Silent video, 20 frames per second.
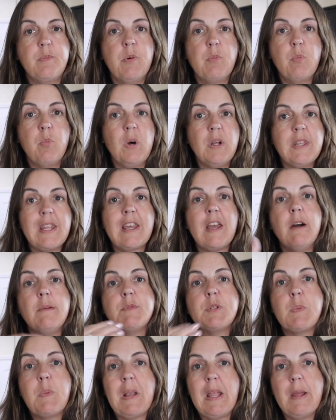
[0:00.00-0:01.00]
But when they
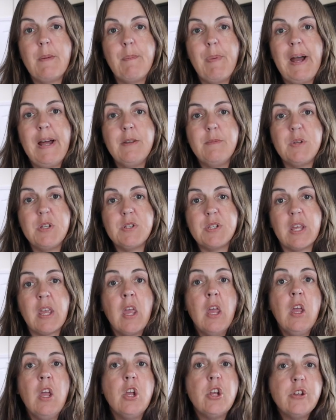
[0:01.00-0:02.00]
come to play band
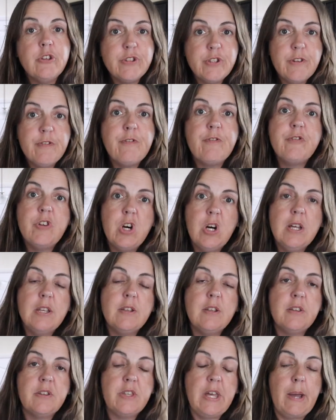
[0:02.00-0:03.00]
music, you do
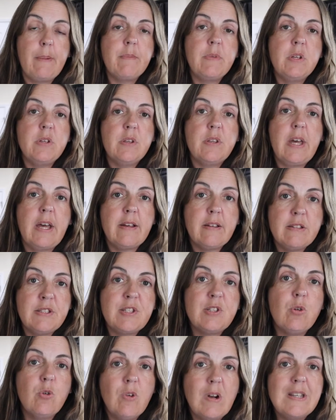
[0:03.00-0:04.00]
find that, that
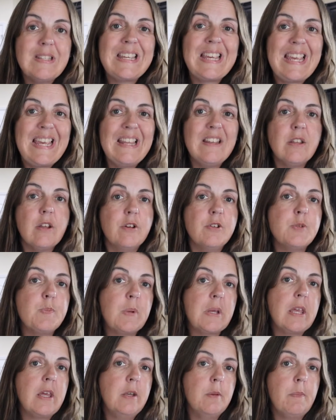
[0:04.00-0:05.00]
that's already in those
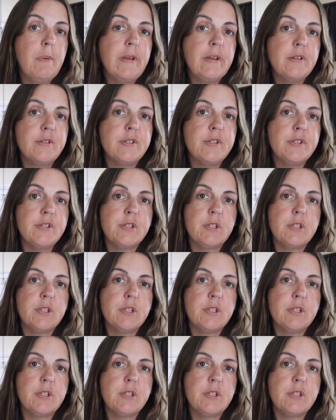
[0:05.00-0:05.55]
beginner pieces.